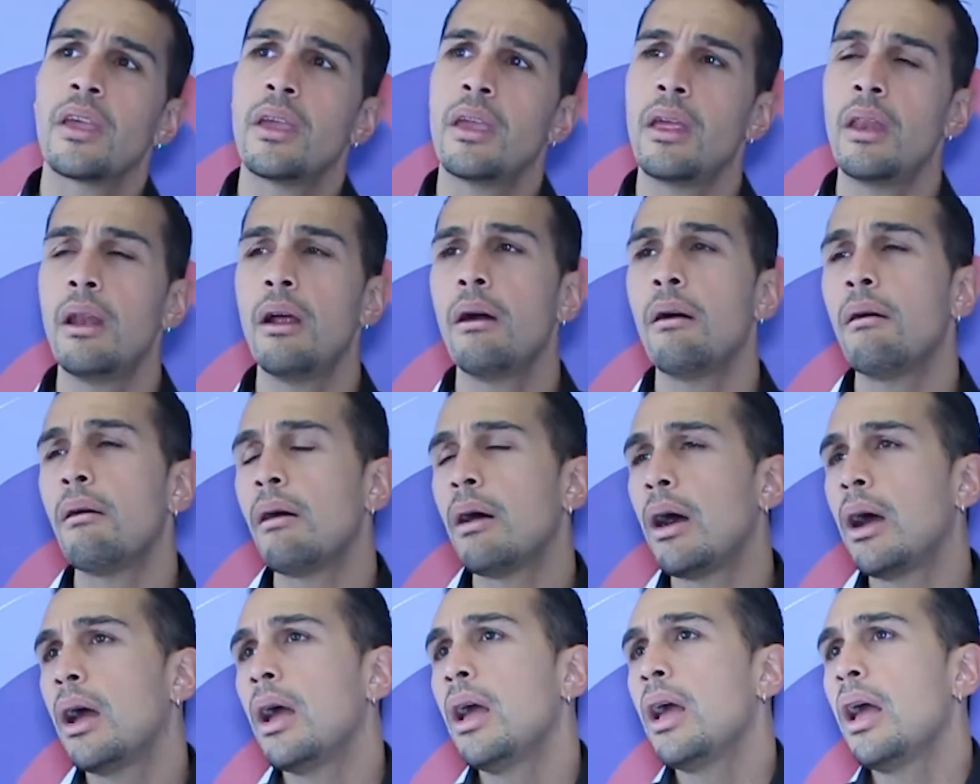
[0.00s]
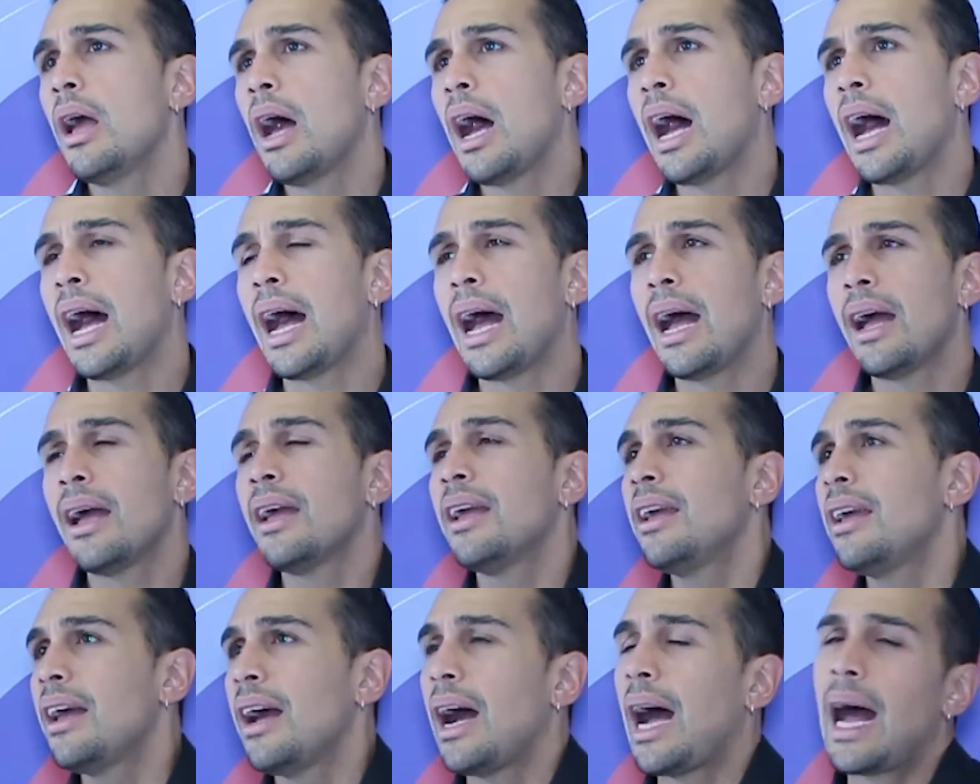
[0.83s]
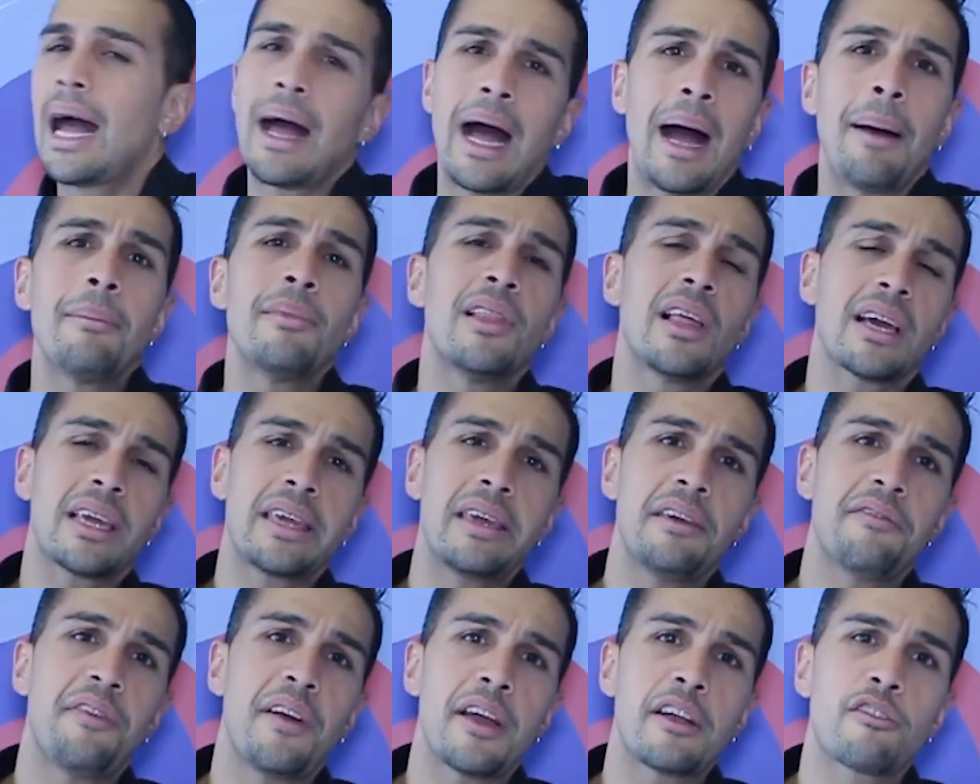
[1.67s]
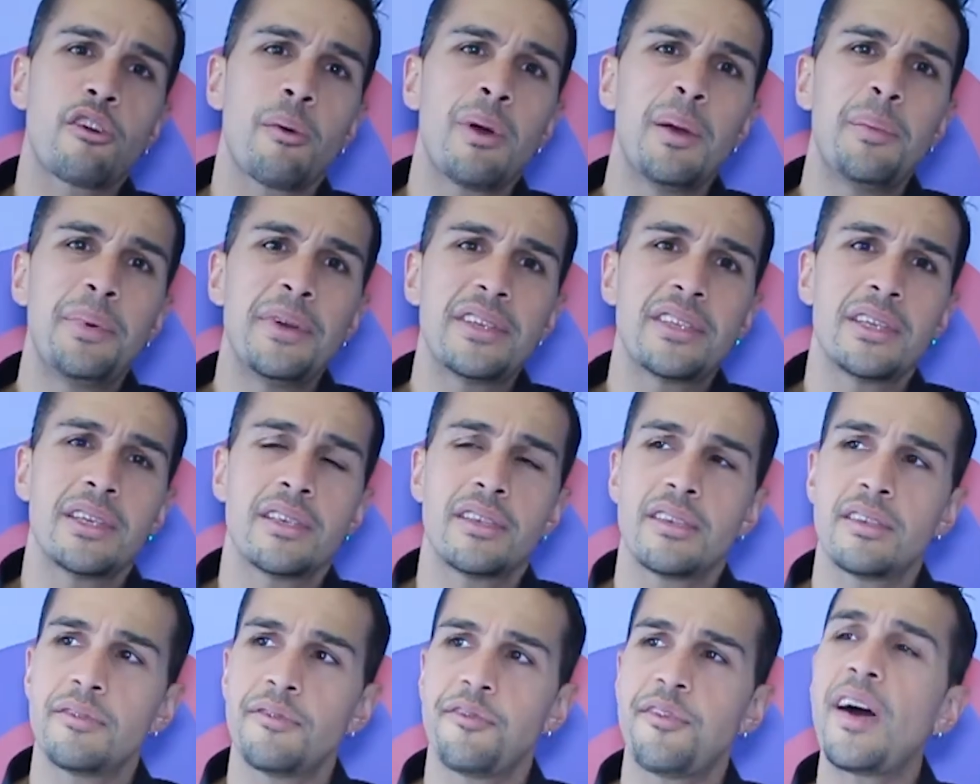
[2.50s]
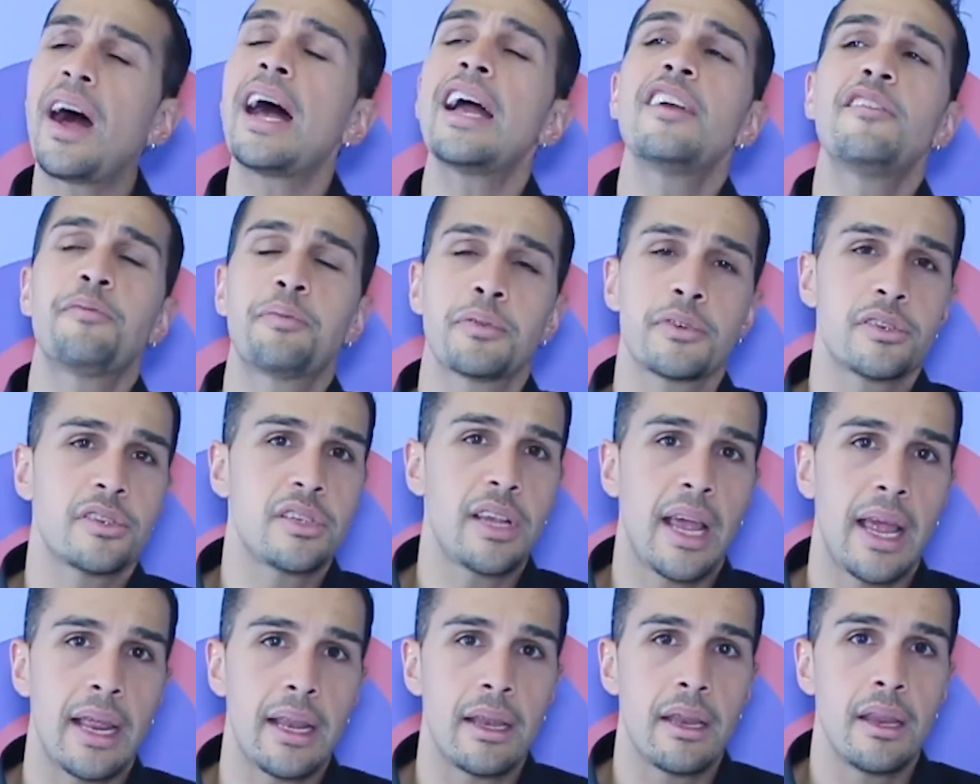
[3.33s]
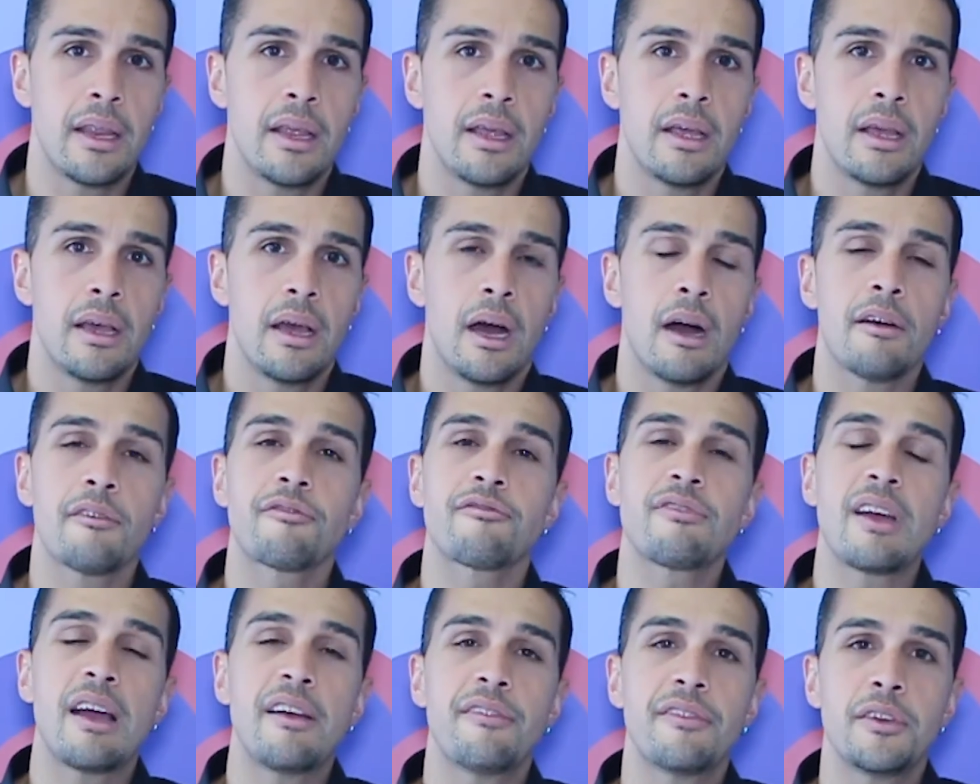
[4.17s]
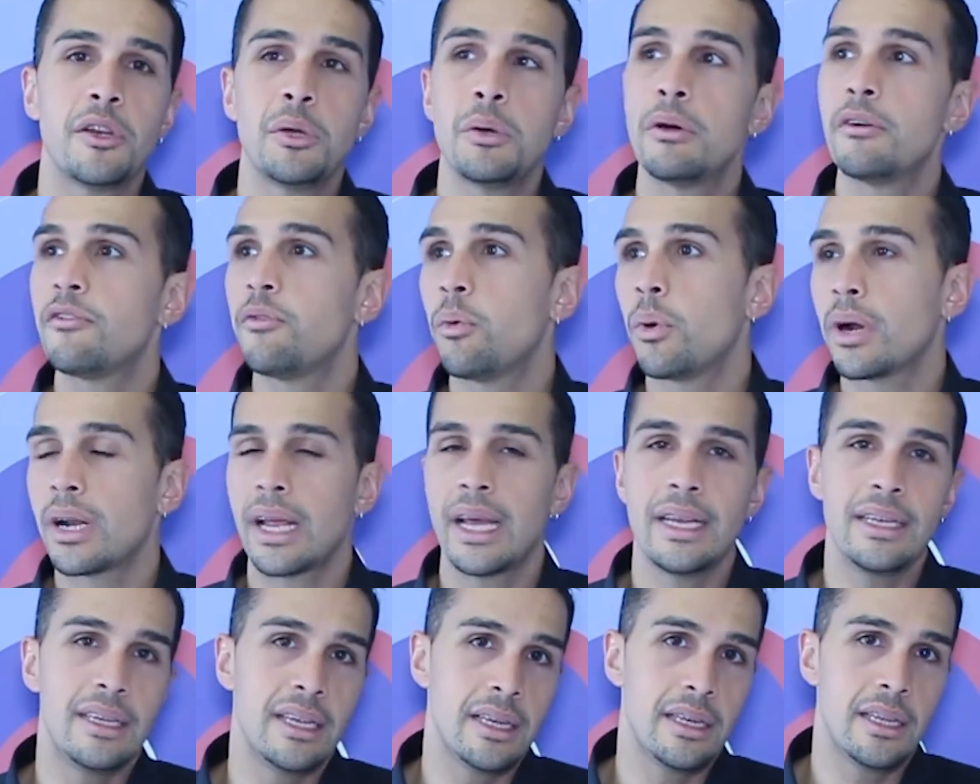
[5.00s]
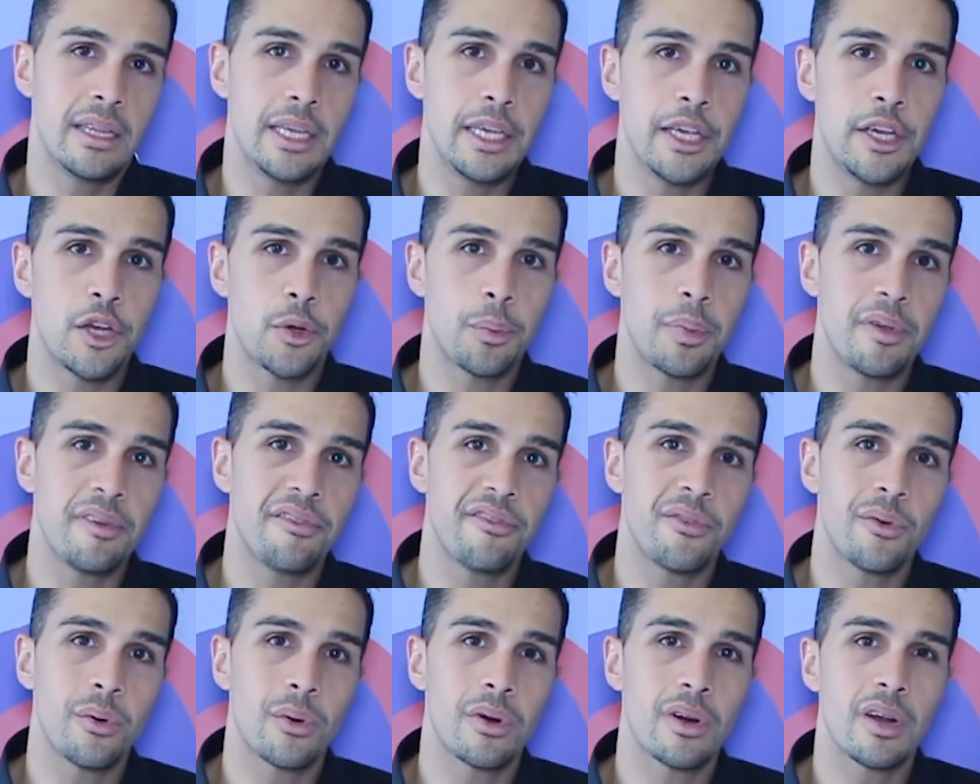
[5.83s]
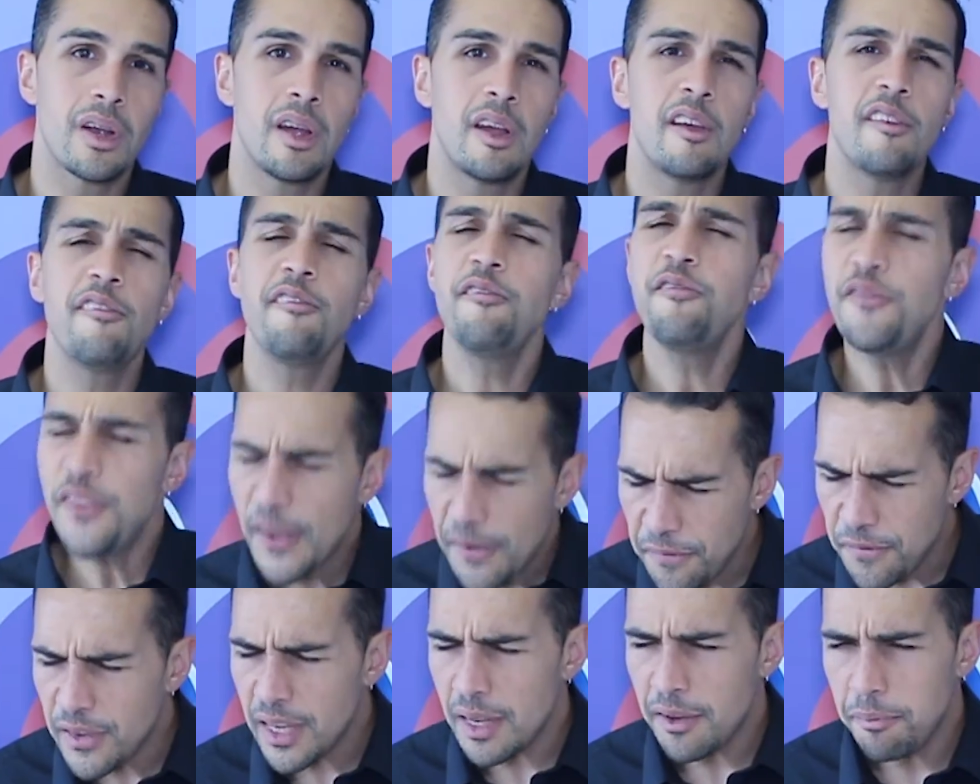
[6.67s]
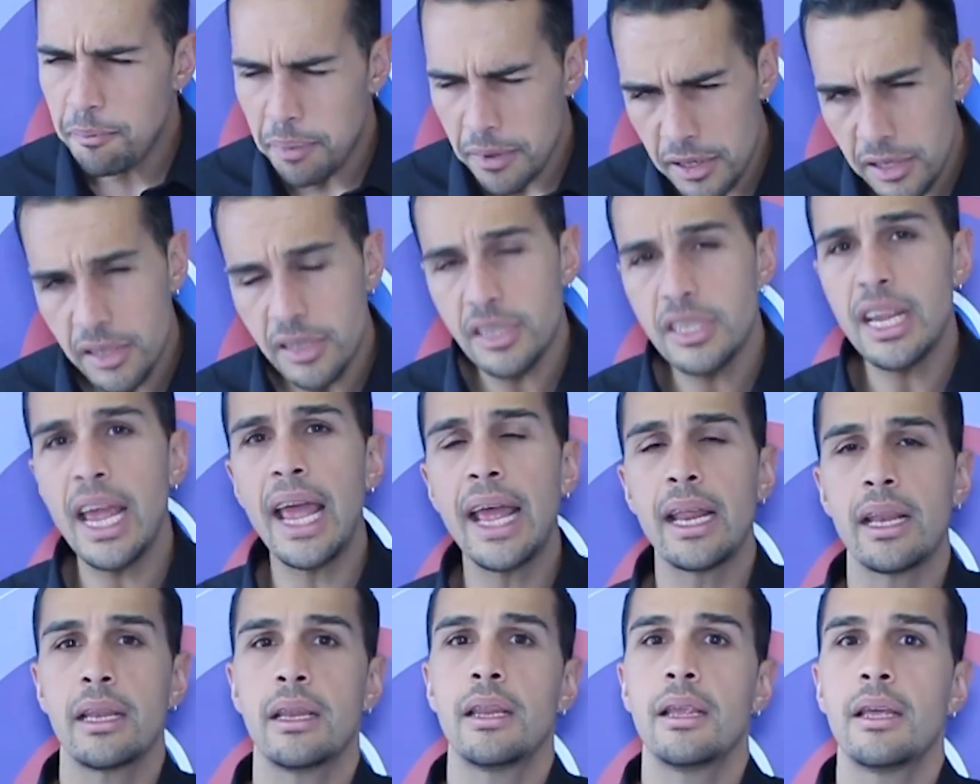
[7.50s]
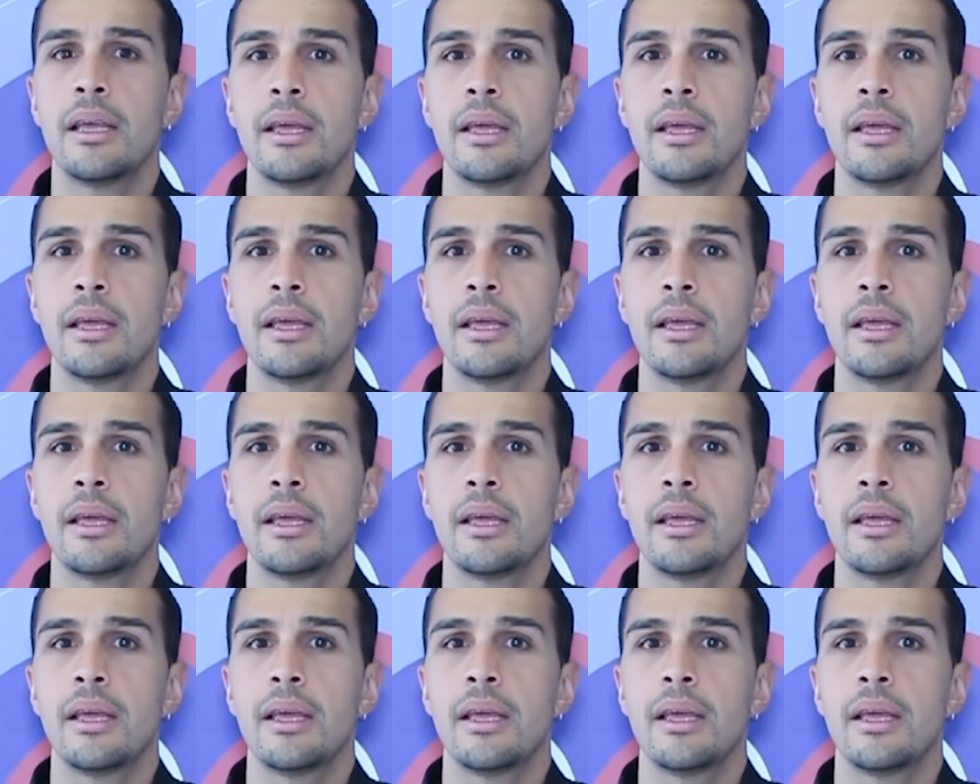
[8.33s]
you know, I, am lucky if I grow my business 5% of revenue of what I did the year before. 50%.